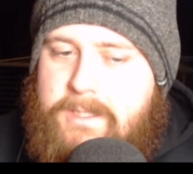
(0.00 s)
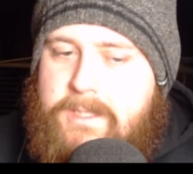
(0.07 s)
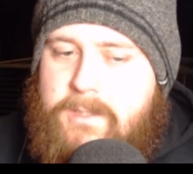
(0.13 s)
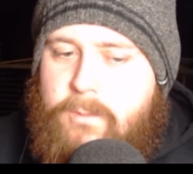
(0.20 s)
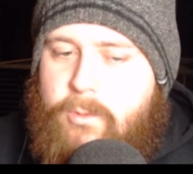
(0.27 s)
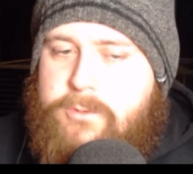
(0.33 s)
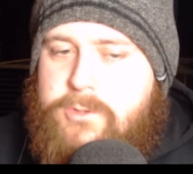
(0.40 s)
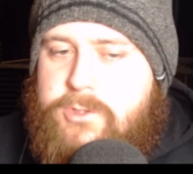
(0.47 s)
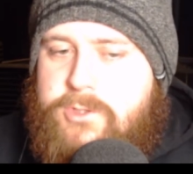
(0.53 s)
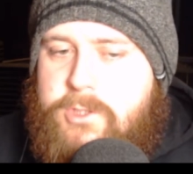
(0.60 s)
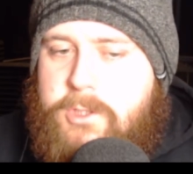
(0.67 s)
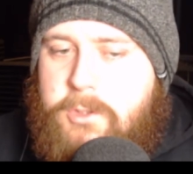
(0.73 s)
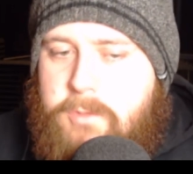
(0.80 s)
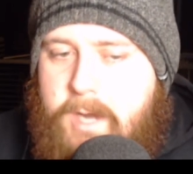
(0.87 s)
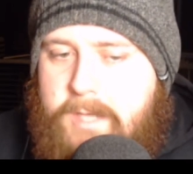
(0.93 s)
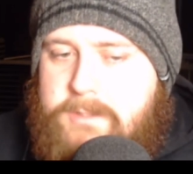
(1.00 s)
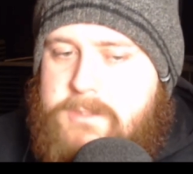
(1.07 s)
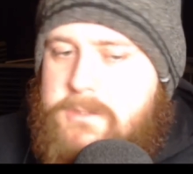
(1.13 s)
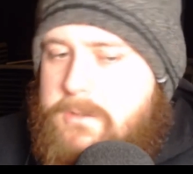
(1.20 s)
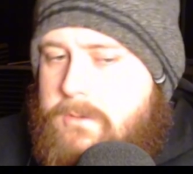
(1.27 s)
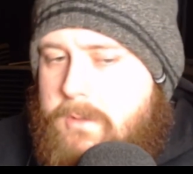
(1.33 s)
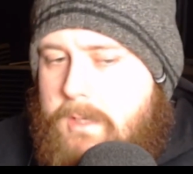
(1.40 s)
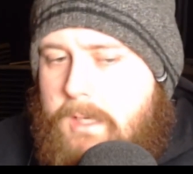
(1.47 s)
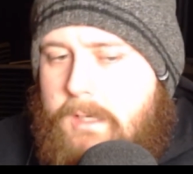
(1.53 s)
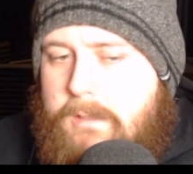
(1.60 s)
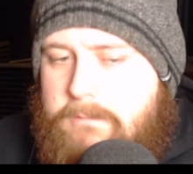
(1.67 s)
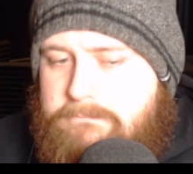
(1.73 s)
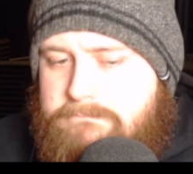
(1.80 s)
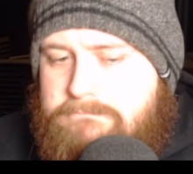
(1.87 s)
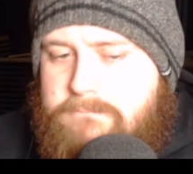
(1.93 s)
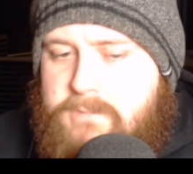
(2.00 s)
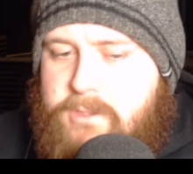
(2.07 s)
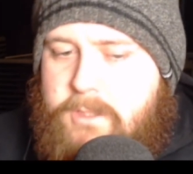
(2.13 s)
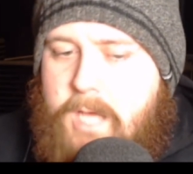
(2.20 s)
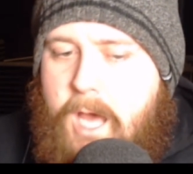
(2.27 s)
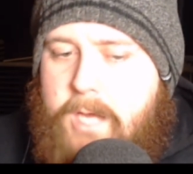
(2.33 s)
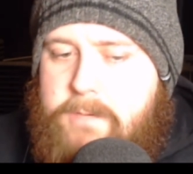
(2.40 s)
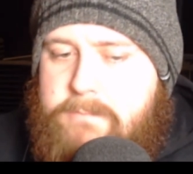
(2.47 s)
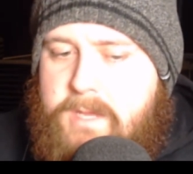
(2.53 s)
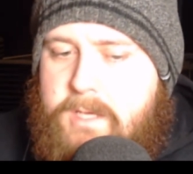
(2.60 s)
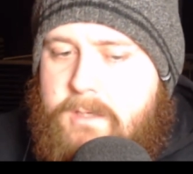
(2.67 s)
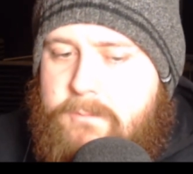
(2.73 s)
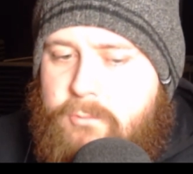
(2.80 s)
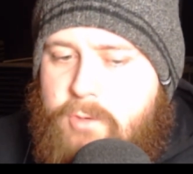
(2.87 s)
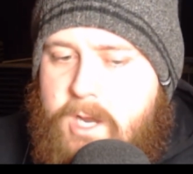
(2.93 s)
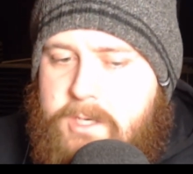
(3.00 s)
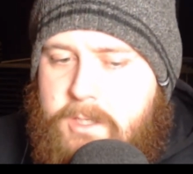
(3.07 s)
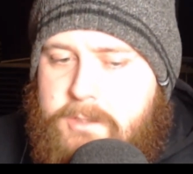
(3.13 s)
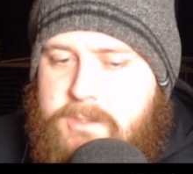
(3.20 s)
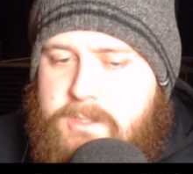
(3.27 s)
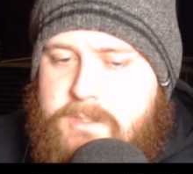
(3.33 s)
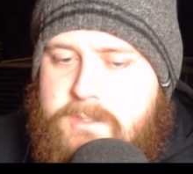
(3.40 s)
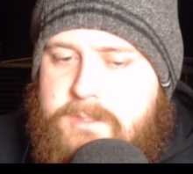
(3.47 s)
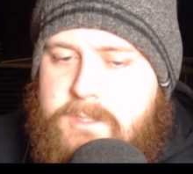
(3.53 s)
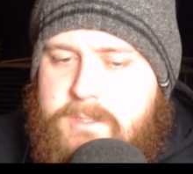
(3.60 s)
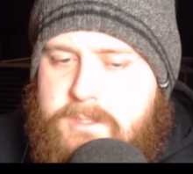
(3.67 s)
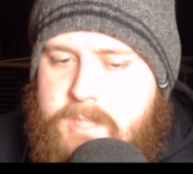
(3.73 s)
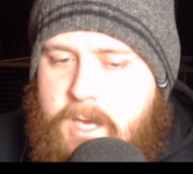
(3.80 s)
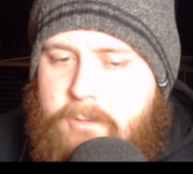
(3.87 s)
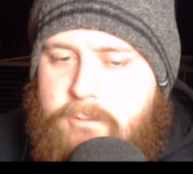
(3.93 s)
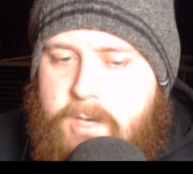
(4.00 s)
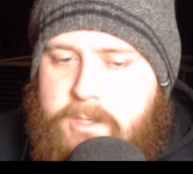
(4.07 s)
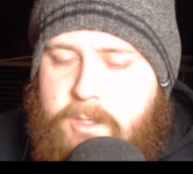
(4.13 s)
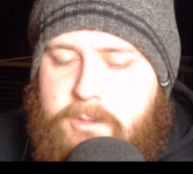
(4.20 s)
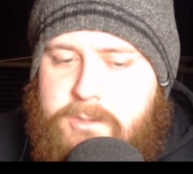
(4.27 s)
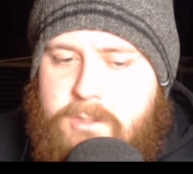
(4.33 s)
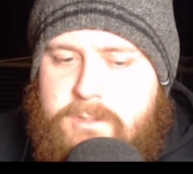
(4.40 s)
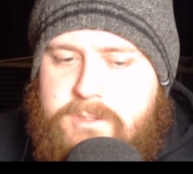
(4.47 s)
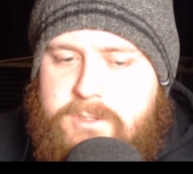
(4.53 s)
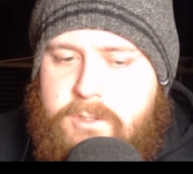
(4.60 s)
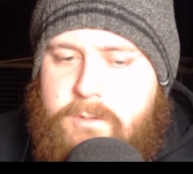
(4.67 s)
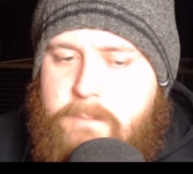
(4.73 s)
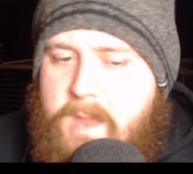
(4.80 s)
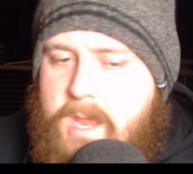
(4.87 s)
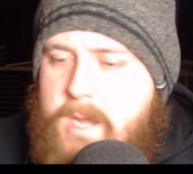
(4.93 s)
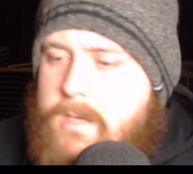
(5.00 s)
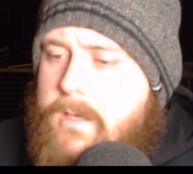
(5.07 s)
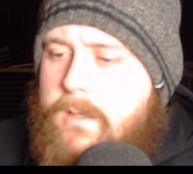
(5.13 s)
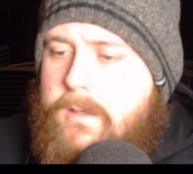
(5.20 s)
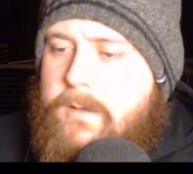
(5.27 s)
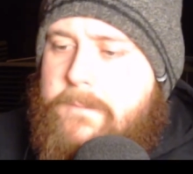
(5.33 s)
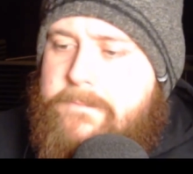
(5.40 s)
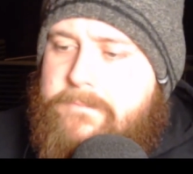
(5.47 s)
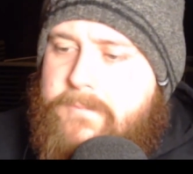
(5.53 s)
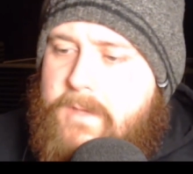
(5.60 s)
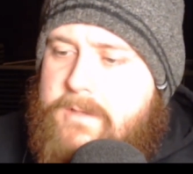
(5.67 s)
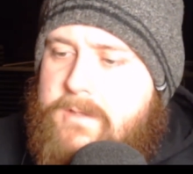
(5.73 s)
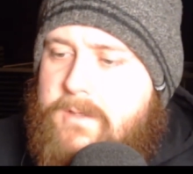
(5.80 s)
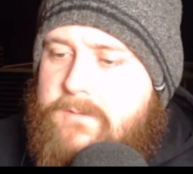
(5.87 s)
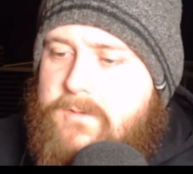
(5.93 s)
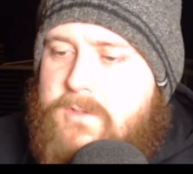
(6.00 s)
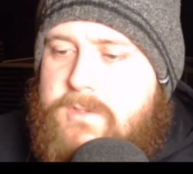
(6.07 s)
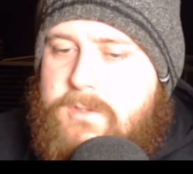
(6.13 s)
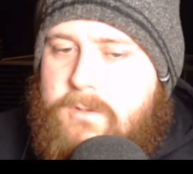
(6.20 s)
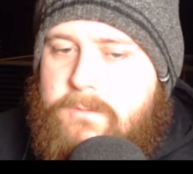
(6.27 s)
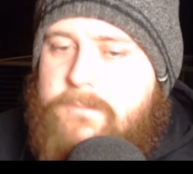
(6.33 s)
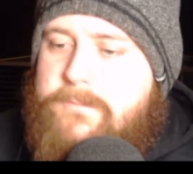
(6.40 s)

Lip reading: Well, just to correct you, you gotta make them red onions. This is how red onions are made. Thank you for the 2.